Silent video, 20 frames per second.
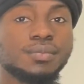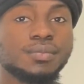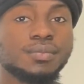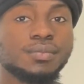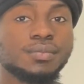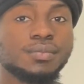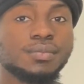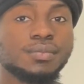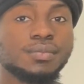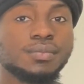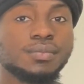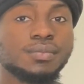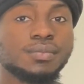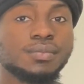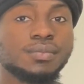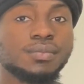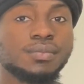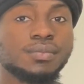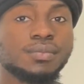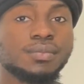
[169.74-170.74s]

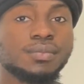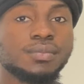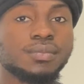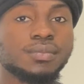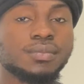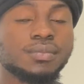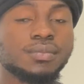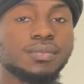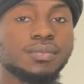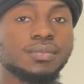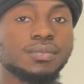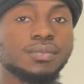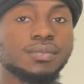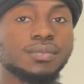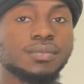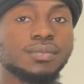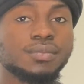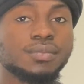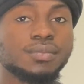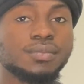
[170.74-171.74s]

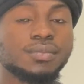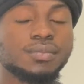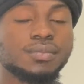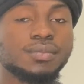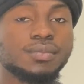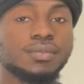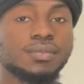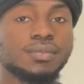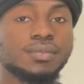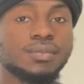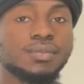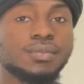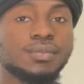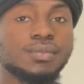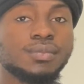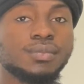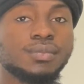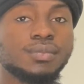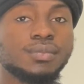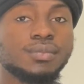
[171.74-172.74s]

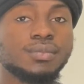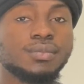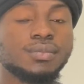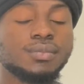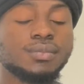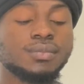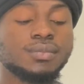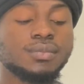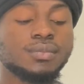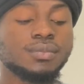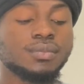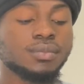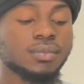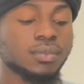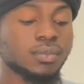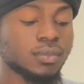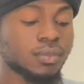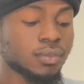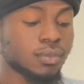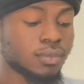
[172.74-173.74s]

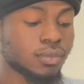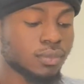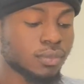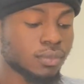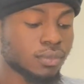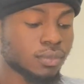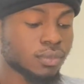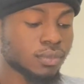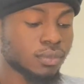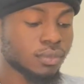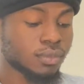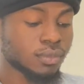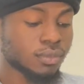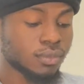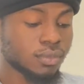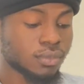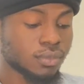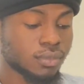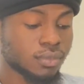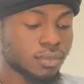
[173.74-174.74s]

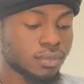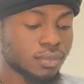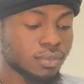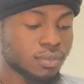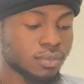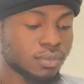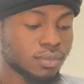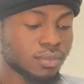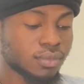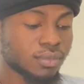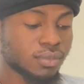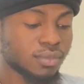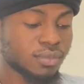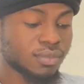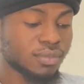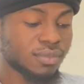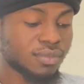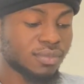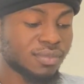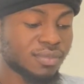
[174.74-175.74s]

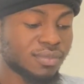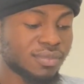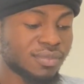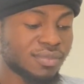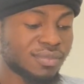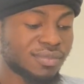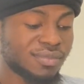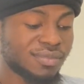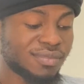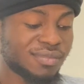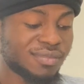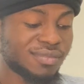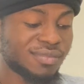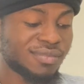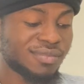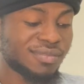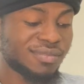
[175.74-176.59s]
[no speech]